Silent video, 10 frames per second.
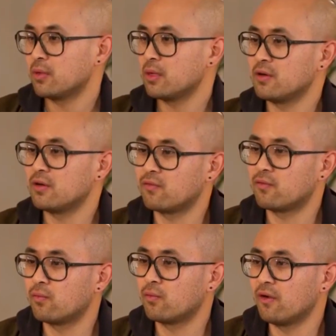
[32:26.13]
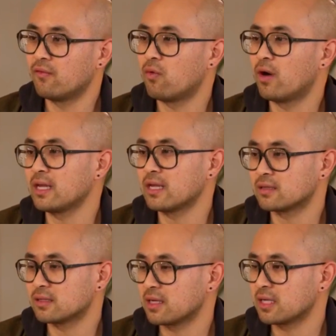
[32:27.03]
of wanting
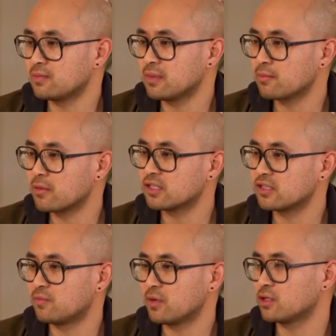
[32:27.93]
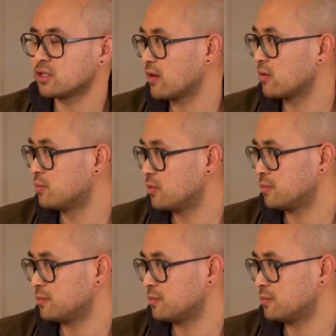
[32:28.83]
something to be immersive but shareable.